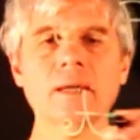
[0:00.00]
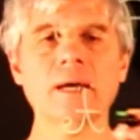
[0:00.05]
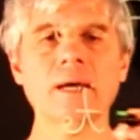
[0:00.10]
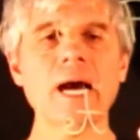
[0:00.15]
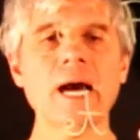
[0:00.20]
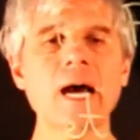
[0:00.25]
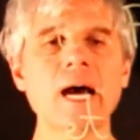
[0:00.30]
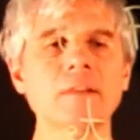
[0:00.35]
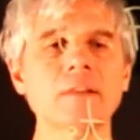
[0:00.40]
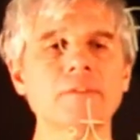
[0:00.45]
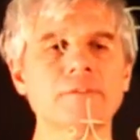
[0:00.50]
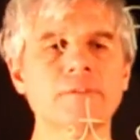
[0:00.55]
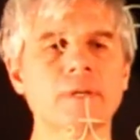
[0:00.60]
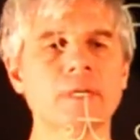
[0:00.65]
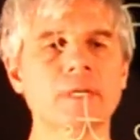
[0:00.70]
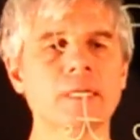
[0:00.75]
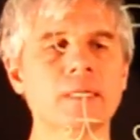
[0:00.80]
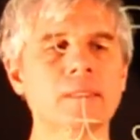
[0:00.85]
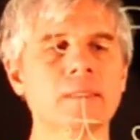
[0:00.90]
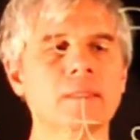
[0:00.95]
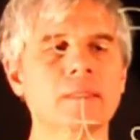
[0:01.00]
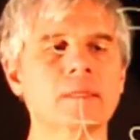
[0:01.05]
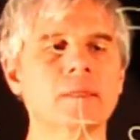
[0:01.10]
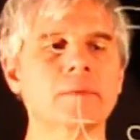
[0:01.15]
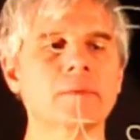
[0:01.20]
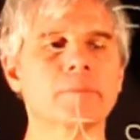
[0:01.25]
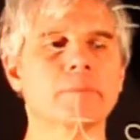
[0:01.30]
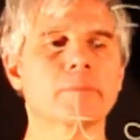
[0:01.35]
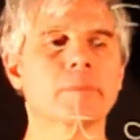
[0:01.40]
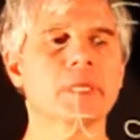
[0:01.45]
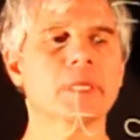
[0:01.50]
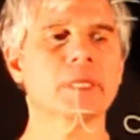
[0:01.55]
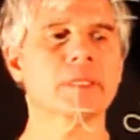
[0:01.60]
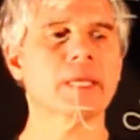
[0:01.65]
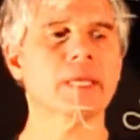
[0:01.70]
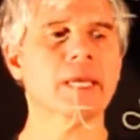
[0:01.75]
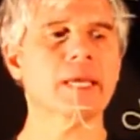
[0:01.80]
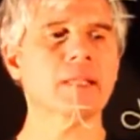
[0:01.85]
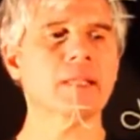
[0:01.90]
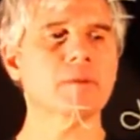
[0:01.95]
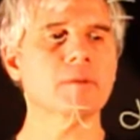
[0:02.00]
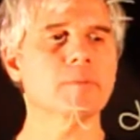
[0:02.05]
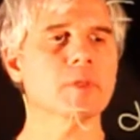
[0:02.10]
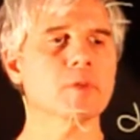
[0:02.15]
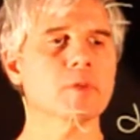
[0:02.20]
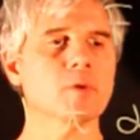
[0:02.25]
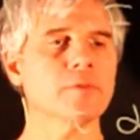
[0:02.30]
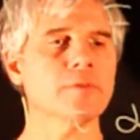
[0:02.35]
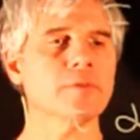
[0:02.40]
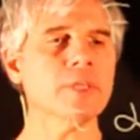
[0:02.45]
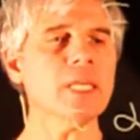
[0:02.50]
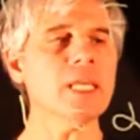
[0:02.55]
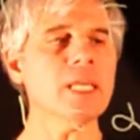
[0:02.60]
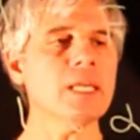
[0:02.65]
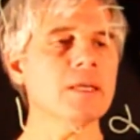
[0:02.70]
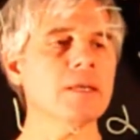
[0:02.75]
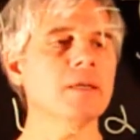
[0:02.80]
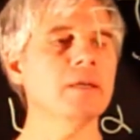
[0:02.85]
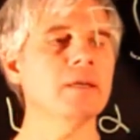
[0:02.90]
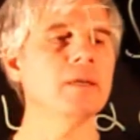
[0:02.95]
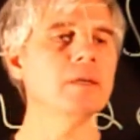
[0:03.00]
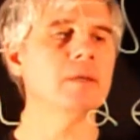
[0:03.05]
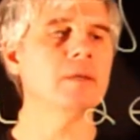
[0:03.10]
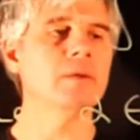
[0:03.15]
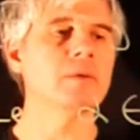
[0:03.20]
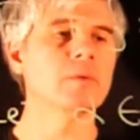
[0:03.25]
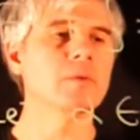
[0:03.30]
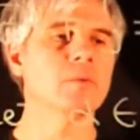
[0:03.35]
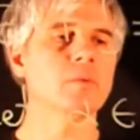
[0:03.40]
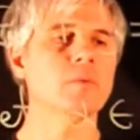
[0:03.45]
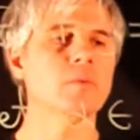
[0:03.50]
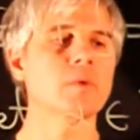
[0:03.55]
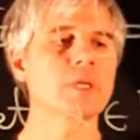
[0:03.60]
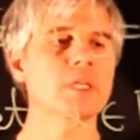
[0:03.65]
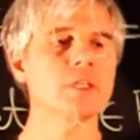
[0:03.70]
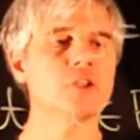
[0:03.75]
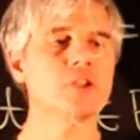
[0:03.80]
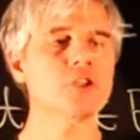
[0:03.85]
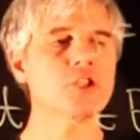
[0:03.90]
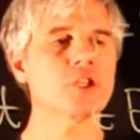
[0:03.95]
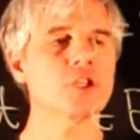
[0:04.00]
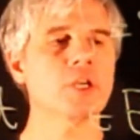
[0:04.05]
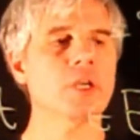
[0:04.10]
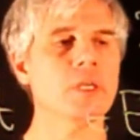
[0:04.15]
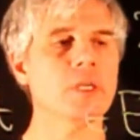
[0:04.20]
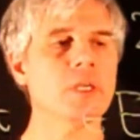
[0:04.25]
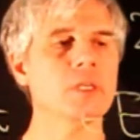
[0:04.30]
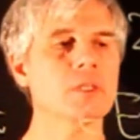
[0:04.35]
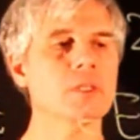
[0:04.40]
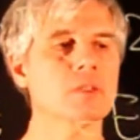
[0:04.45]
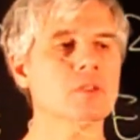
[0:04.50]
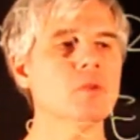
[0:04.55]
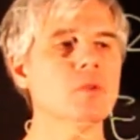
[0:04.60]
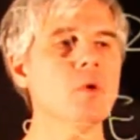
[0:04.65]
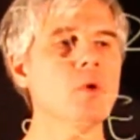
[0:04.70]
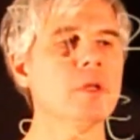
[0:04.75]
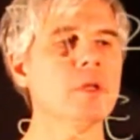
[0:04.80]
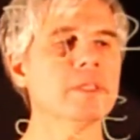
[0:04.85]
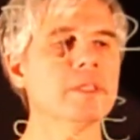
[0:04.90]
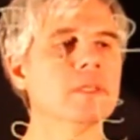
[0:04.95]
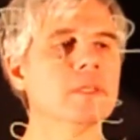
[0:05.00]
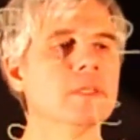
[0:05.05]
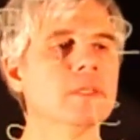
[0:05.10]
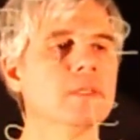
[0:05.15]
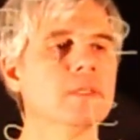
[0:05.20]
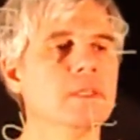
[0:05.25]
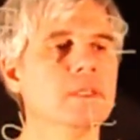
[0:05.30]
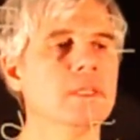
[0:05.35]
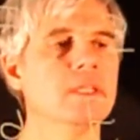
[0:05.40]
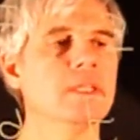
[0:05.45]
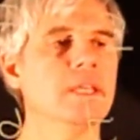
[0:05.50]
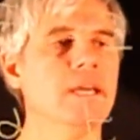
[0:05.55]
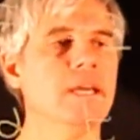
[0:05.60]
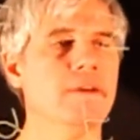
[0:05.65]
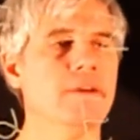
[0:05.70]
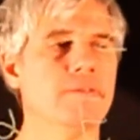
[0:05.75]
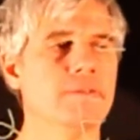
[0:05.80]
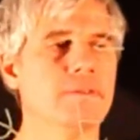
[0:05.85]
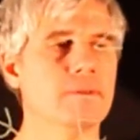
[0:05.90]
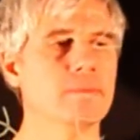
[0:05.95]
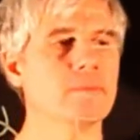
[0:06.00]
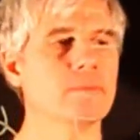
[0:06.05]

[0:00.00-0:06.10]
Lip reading: alpha be an element of E which is not in f.